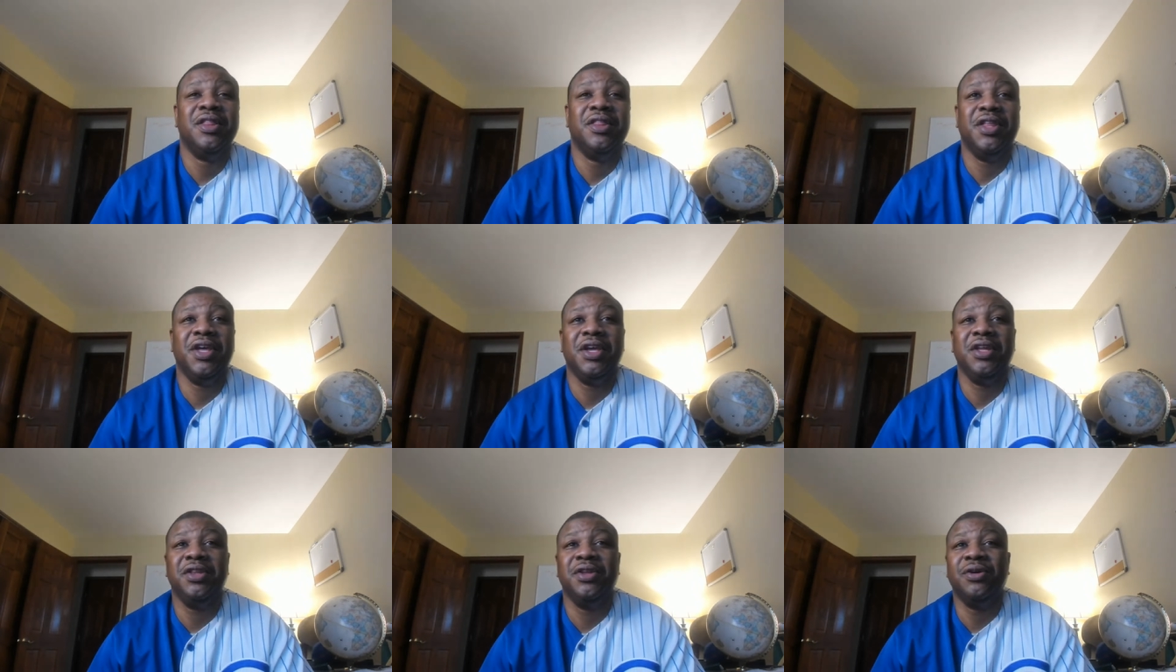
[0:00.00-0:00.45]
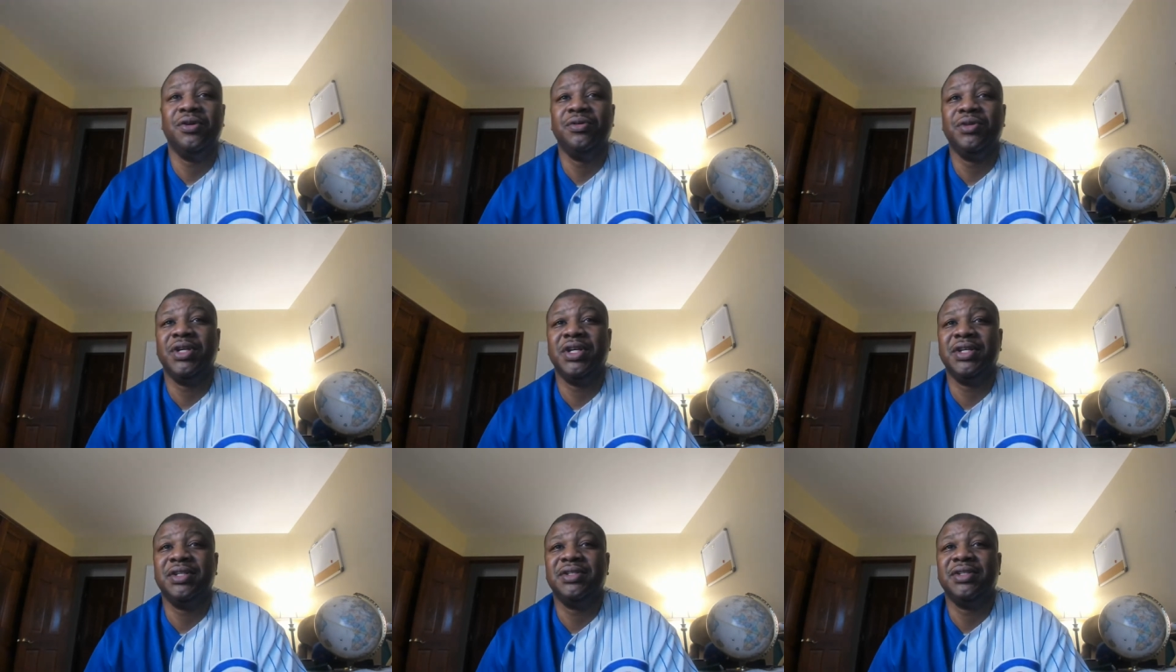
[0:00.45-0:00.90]
They
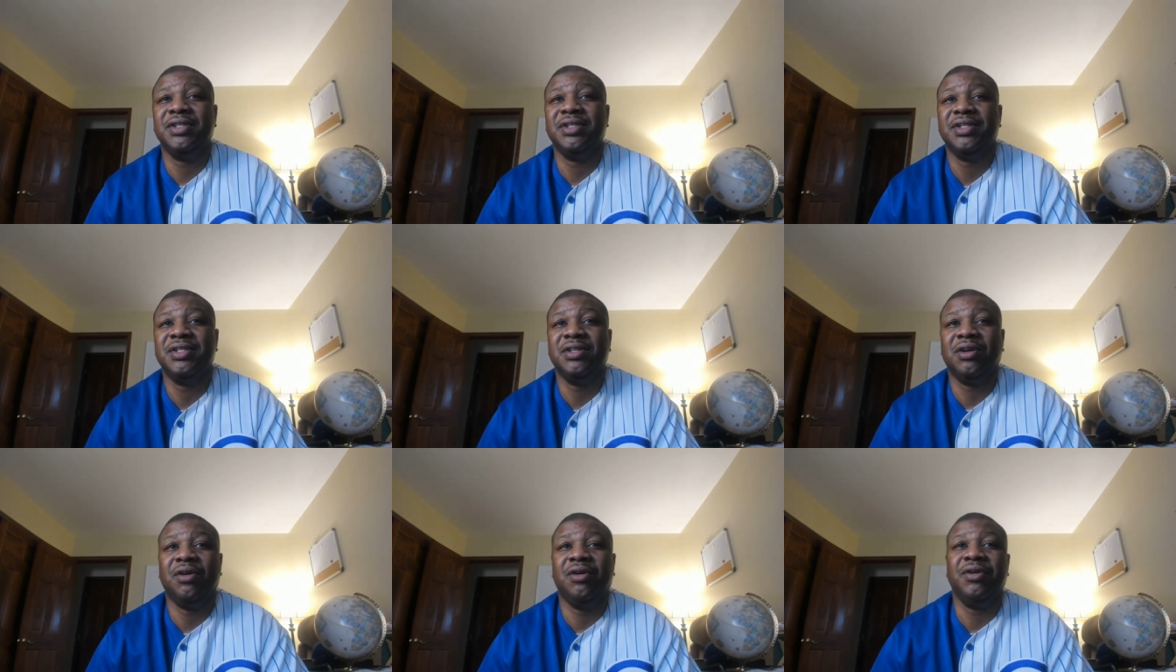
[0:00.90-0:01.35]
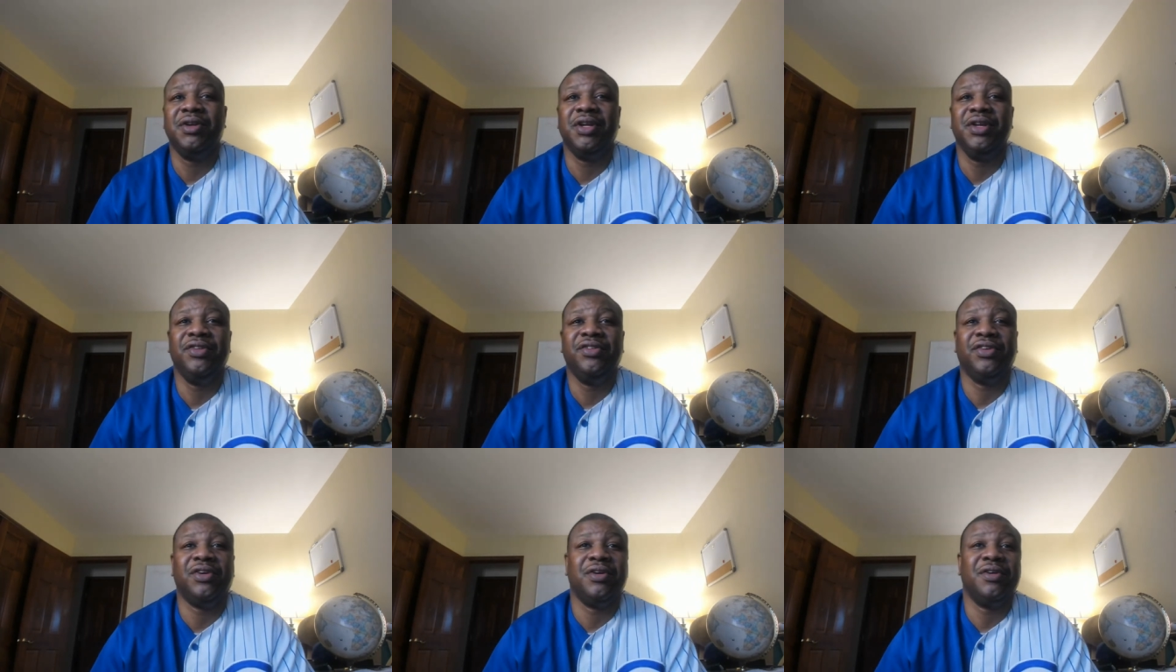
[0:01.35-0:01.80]
know that the
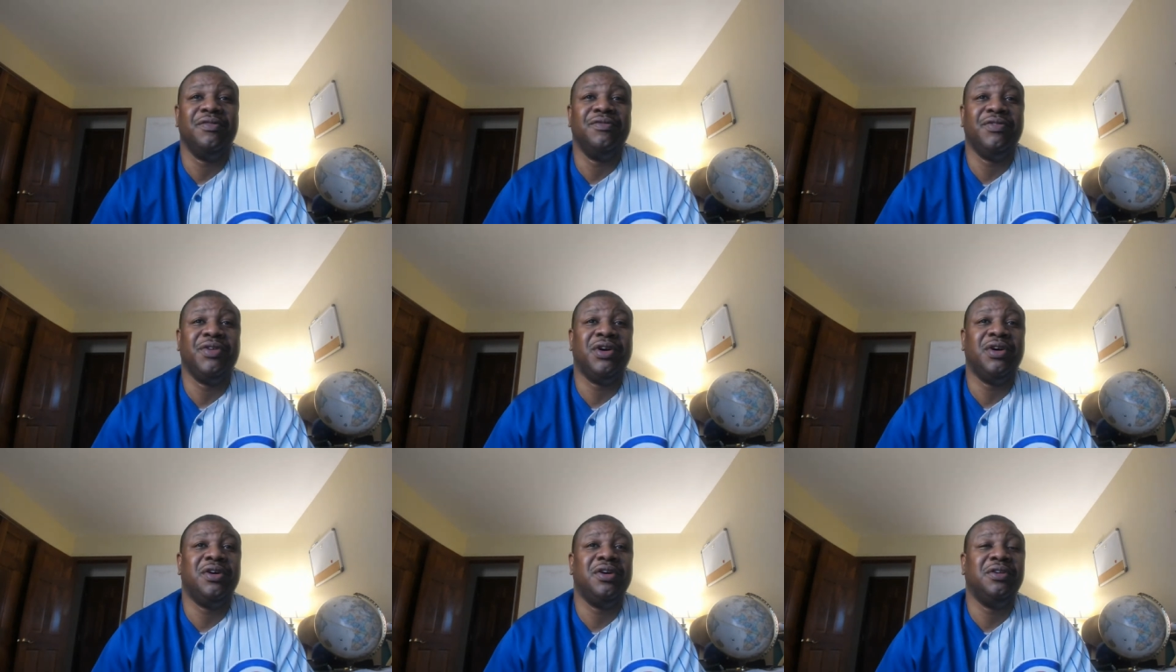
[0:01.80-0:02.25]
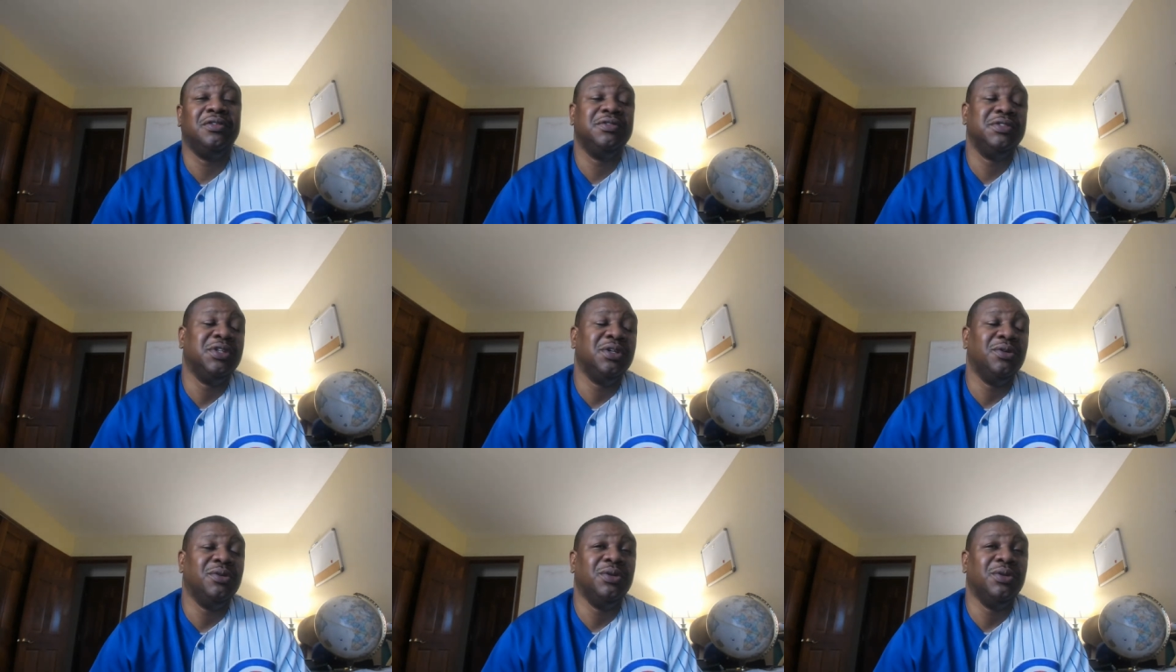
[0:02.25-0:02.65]
Saudis are involved,